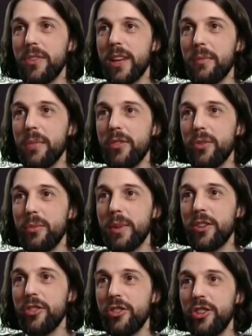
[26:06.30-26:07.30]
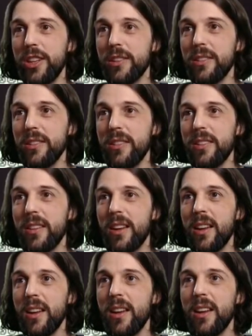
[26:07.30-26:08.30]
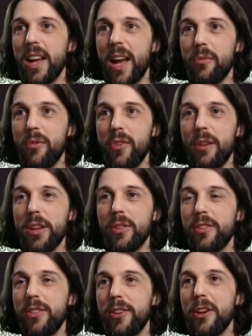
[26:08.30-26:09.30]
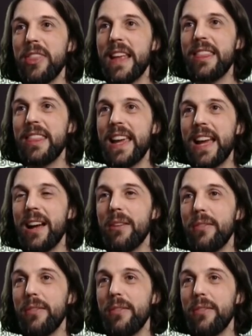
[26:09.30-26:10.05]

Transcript: damage to my shields. I'm very concerned that they have